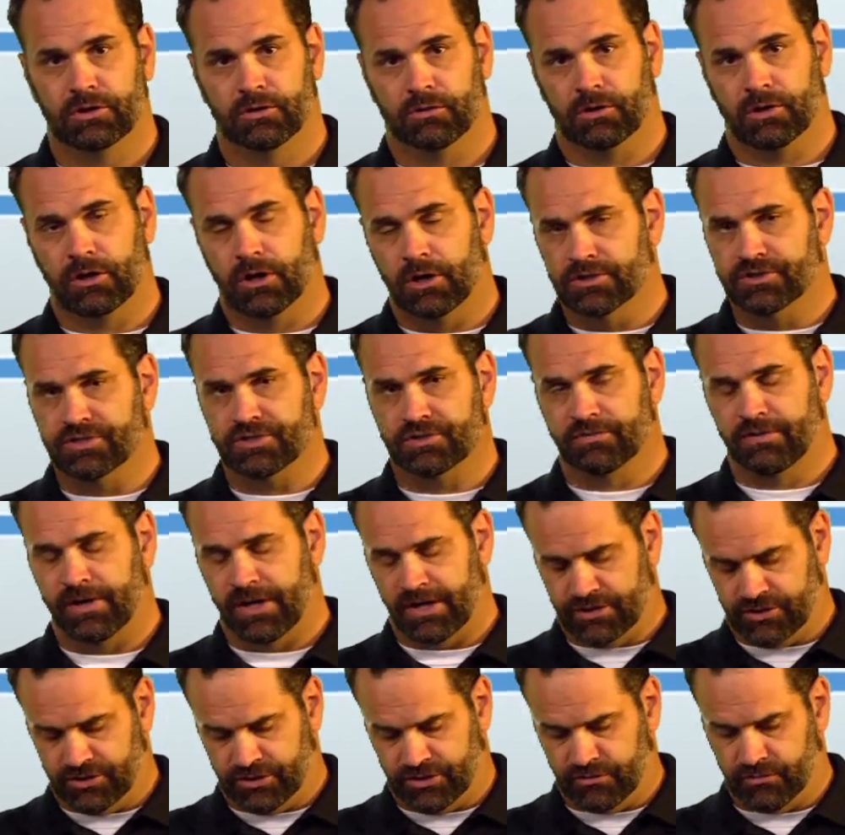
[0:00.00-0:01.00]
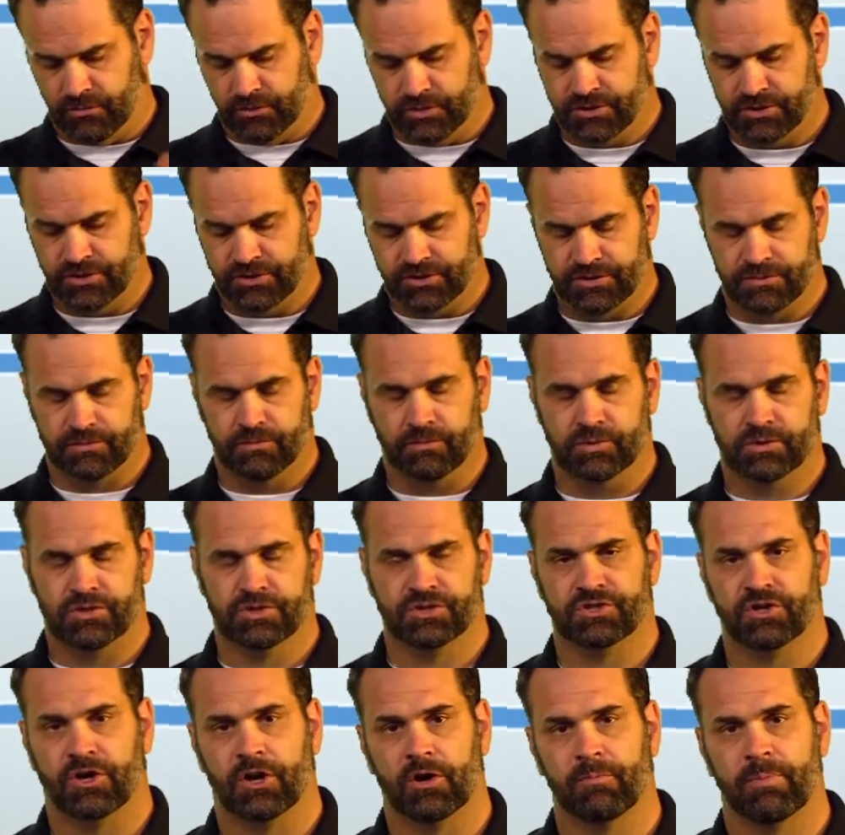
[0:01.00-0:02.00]
conservation, which
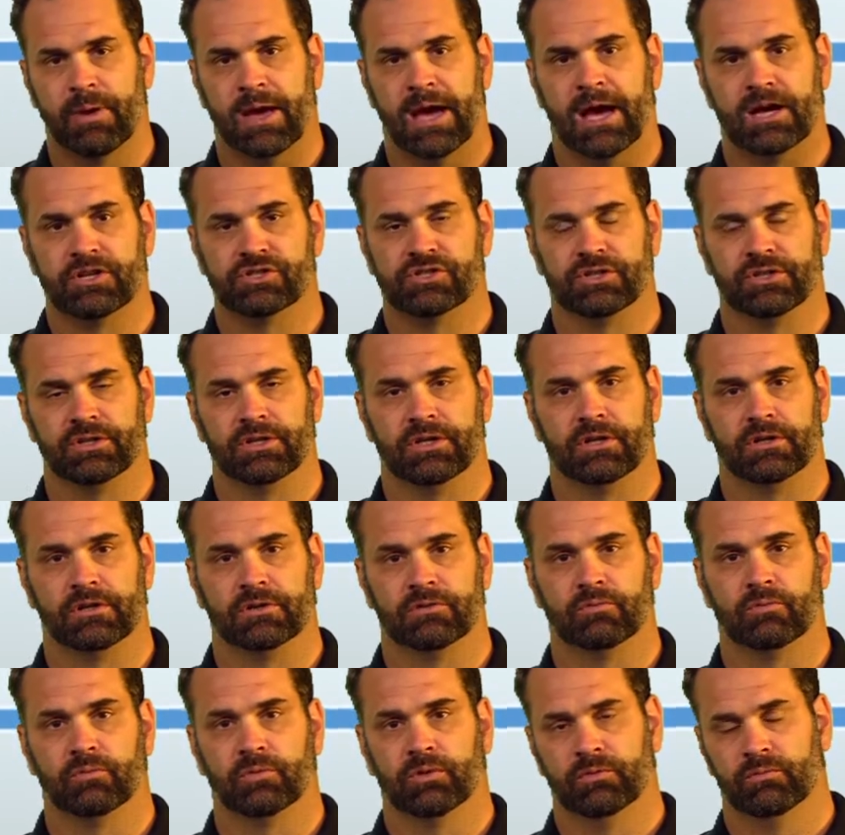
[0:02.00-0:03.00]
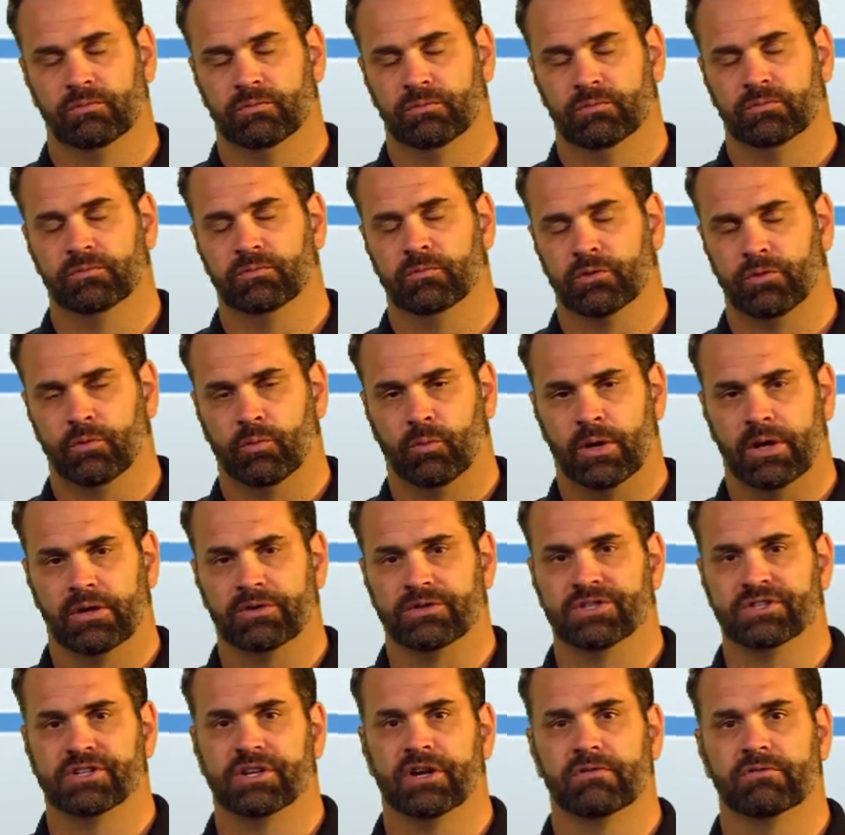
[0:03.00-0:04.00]
is our passion here with the Wild
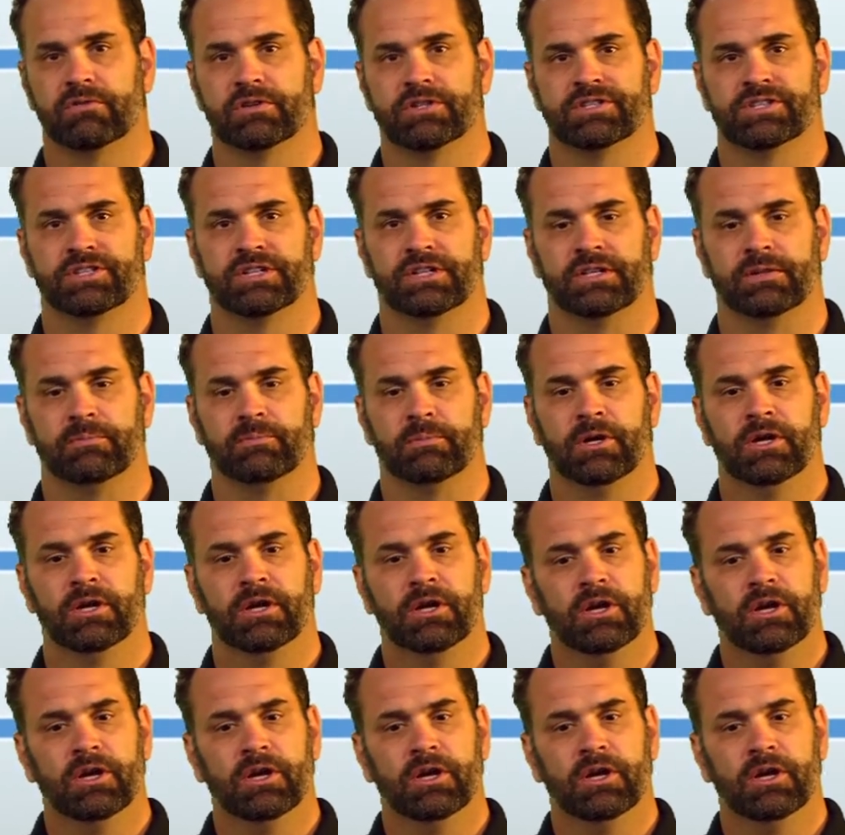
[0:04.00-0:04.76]
Discoveries team,